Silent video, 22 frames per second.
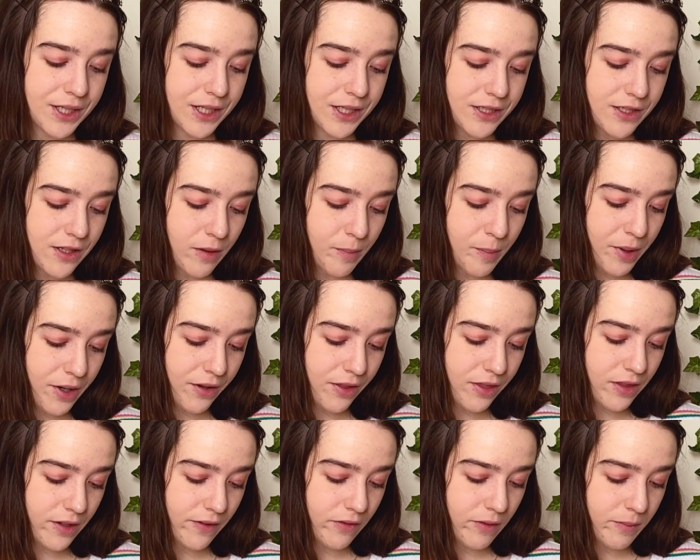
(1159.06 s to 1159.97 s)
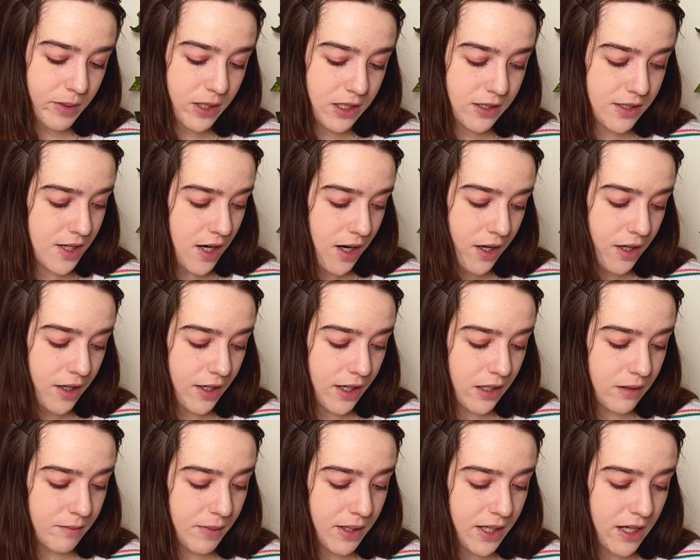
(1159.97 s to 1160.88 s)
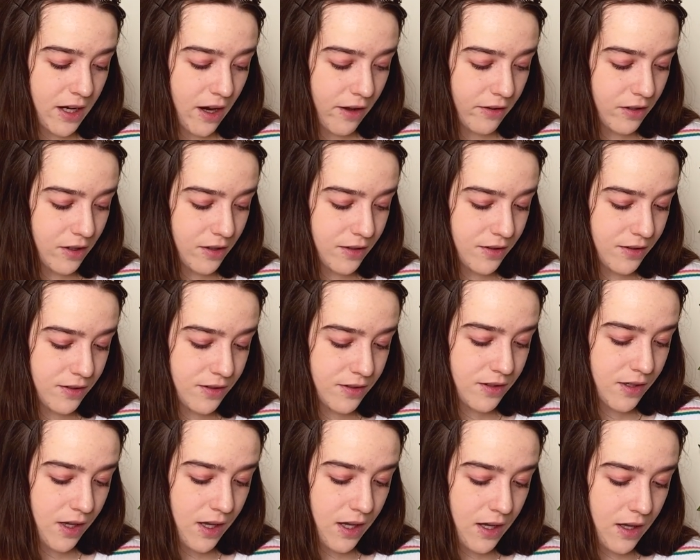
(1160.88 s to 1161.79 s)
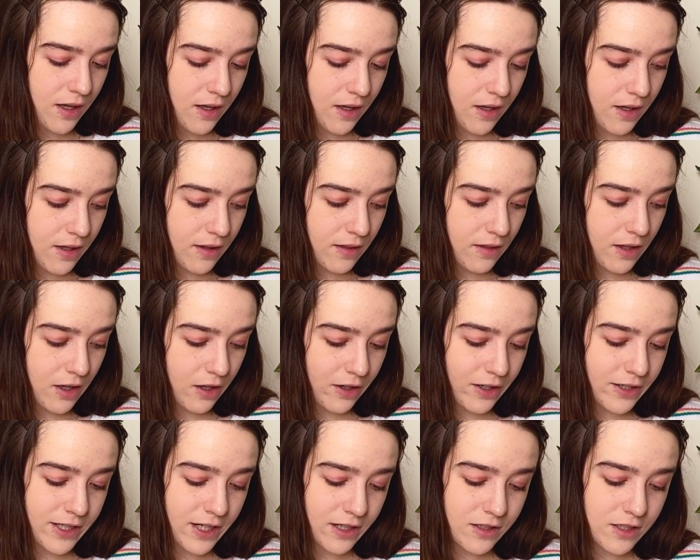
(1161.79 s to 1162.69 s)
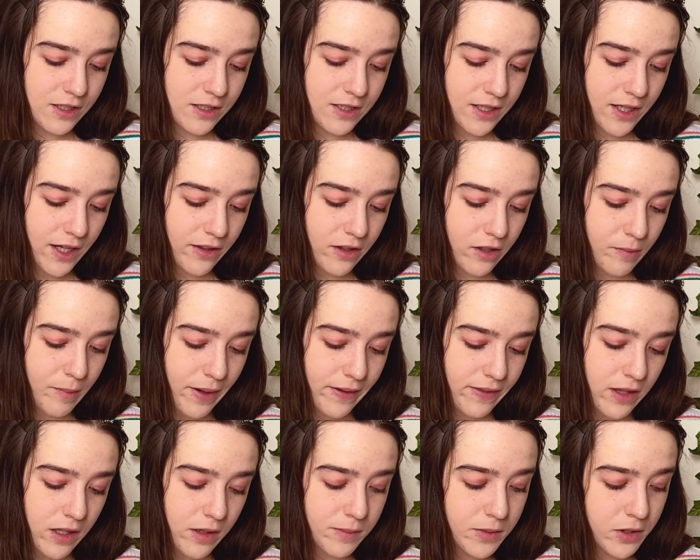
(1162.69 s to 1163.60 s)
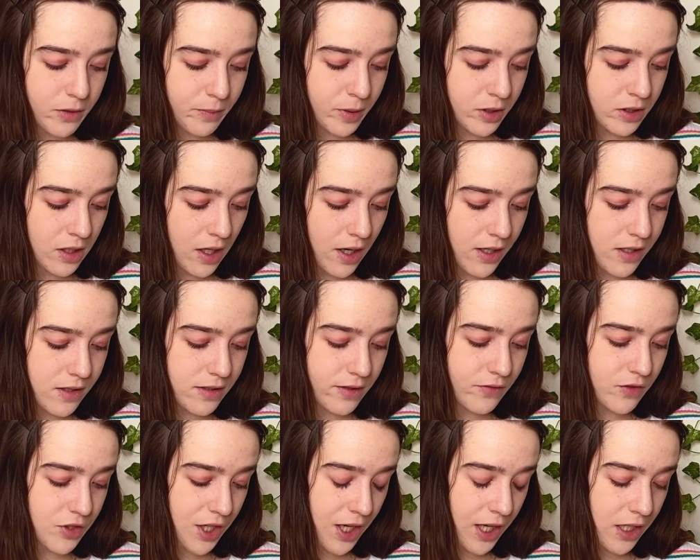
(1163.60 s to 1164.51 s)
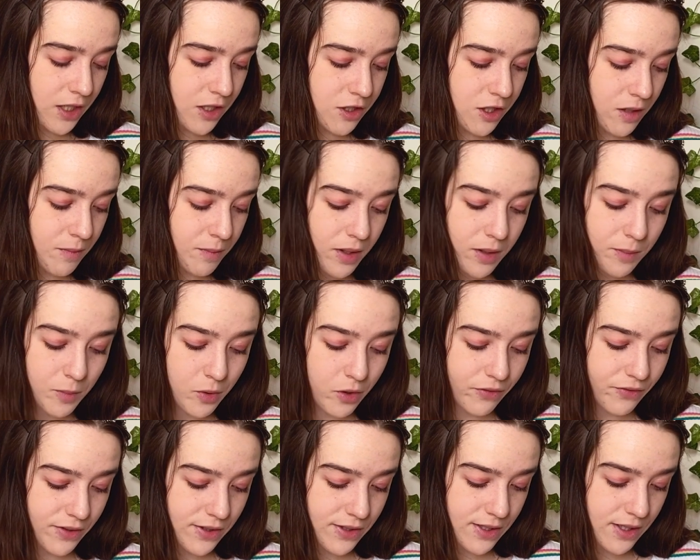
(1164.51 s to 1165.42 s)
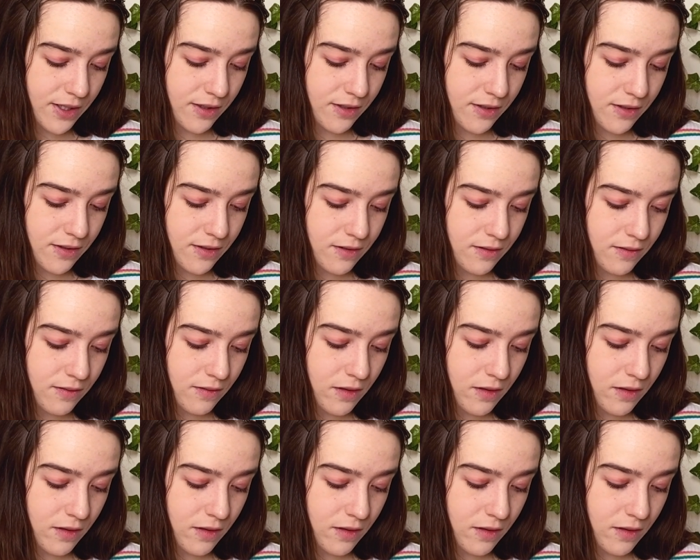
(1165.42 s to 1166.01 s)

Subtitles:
to the birth of the Minotaur and many others, they're connected together by the immutable laws of change and metamorphosis.